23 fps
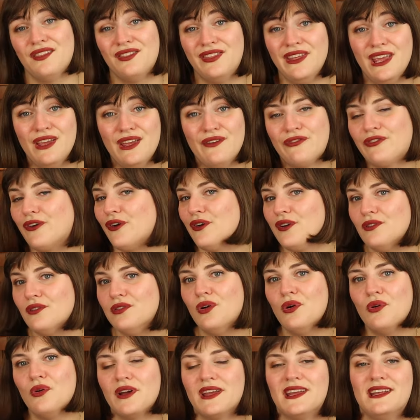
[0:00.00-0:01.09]
The
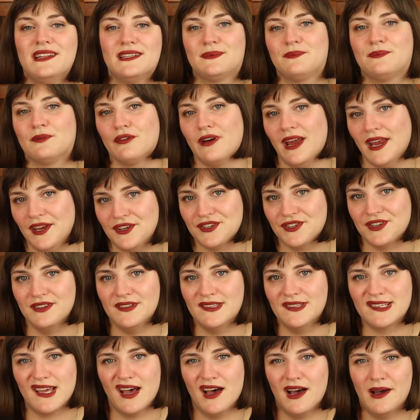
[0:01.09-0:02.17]
folklore
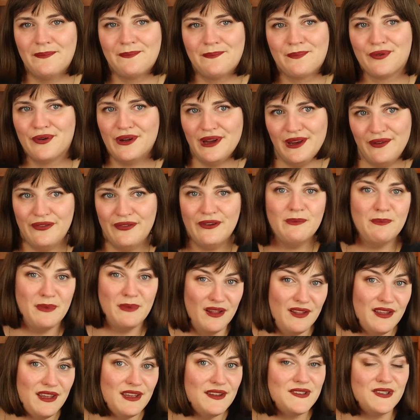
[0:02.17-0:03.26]
inspirations are pretty
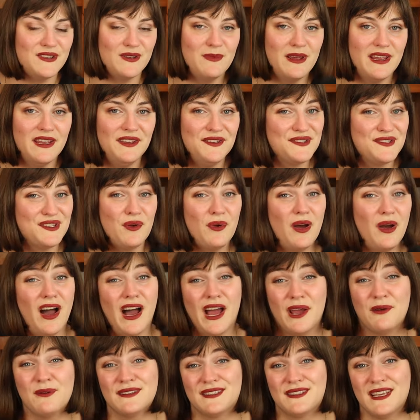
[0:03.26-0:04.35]
familiar to me, so
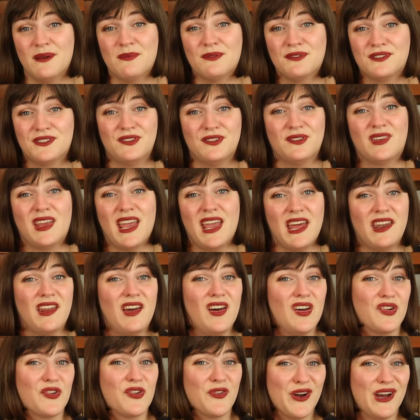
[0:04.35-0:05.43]
I was able to get
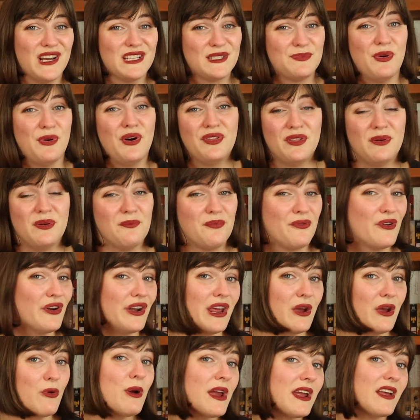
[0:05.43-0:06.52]
a grasp on them pretty
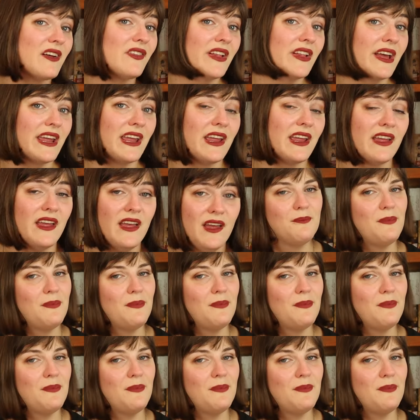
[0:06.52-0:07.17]
quickly.